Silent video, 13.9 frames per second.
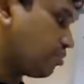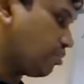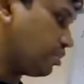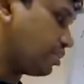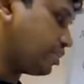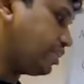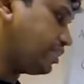
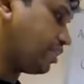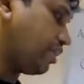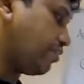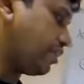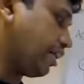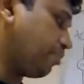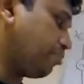Constant is
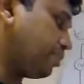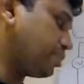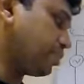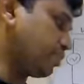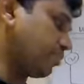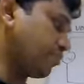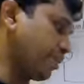having
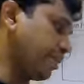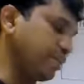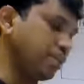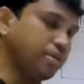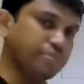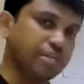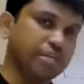dimensions of current
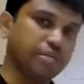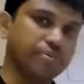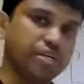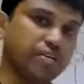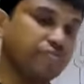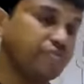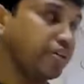and
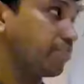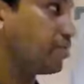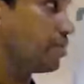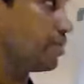independent of time.